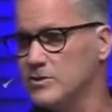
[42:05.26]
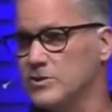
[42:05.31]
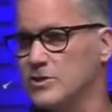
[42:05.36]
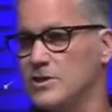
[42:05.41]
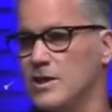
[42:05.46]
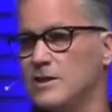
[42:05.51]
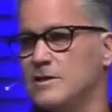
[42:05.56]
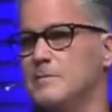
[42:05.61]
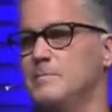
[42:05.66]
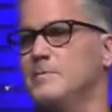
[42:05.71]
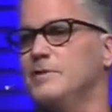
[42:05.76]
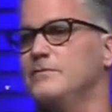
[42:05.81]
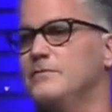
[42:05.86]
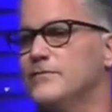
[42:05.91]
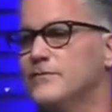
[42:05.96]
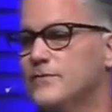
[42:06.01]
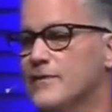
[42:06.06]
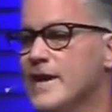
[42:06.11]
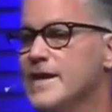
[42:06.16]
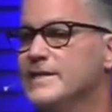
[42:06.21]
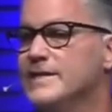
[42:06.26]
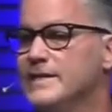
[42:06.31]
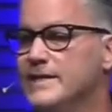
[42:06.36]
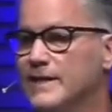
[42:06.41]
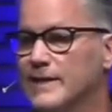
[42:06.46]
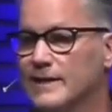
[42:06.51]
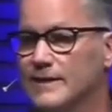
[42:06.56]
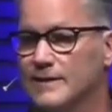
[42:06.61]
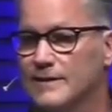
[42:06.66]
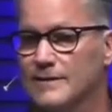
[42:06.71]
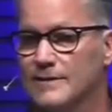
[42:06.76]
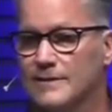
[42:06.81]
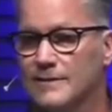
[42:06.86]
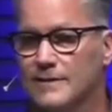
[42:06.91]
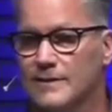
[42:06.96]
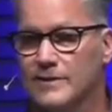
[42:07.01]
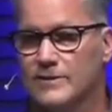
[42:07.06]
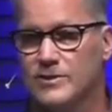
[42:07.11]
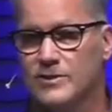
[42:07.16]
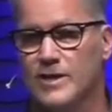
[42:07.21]
Chuck befriending
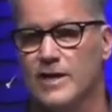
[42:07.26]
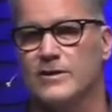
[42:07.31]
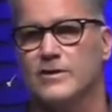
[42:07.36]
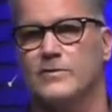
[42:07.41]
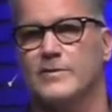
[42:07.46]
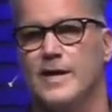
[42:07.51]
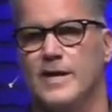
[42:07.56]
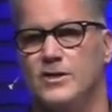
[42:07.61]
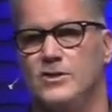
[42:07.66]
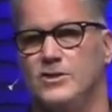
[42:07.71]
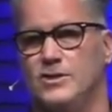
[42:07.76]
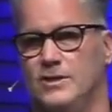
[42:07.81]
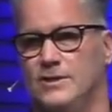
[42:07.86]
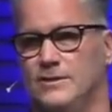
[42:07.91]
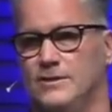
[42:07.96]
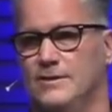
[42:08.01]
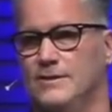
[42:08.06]
a generation